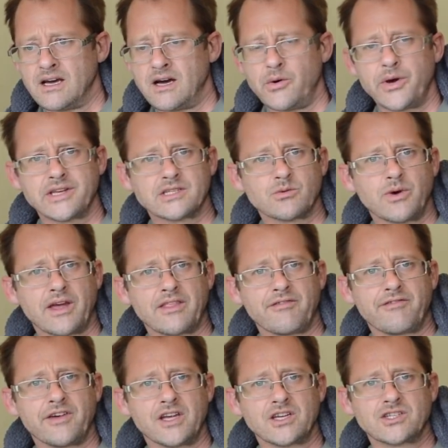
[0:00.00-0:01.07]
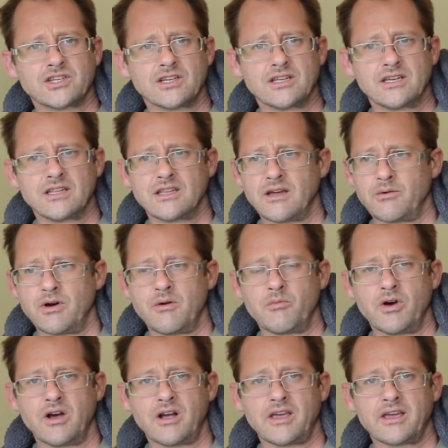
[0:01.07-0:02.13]
went to weigh the fish and they weren't
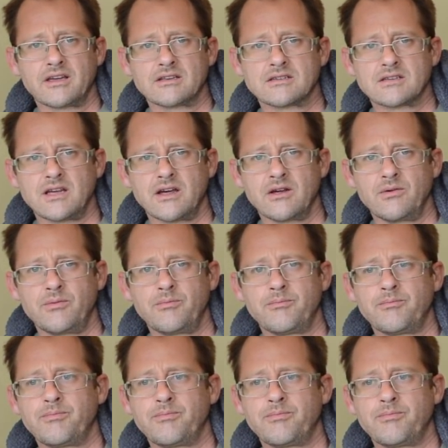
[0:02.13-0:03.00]
working, so